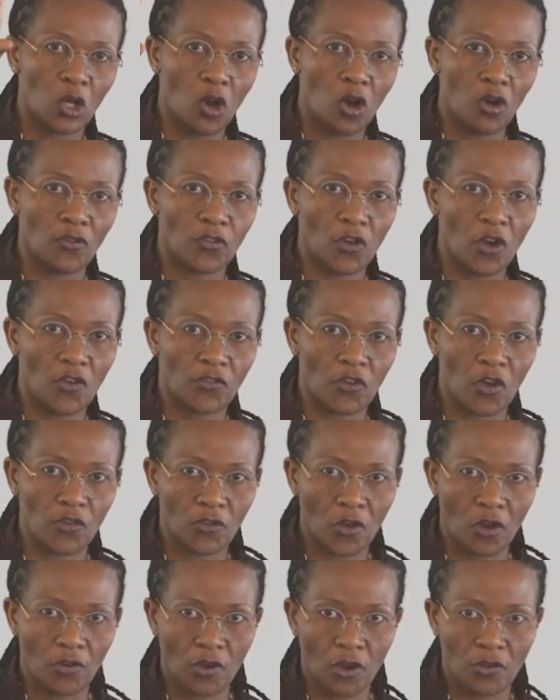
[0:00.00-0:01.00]
of, of,
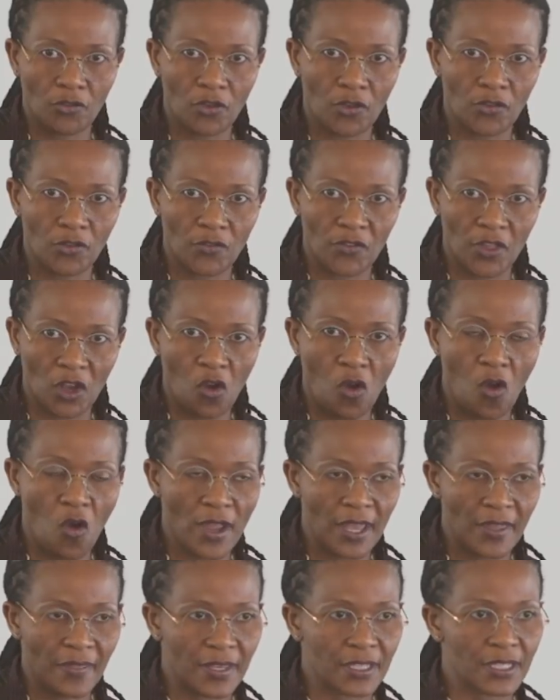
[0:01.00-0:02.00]
of, of, of, the
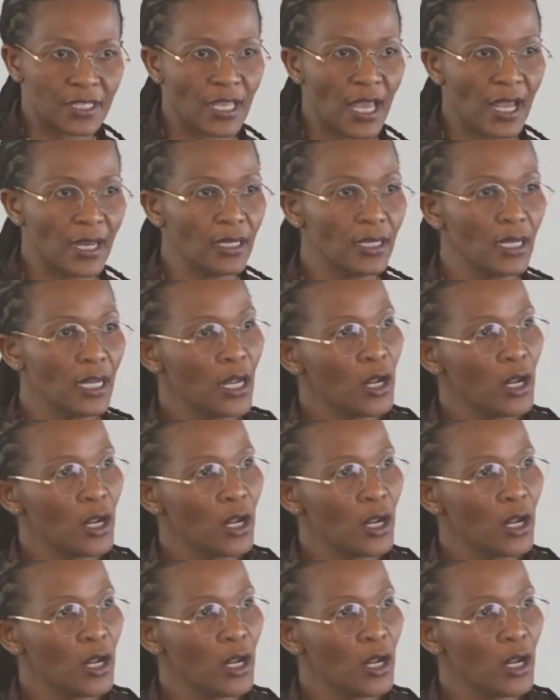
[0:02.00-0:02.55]
Khoi and the San.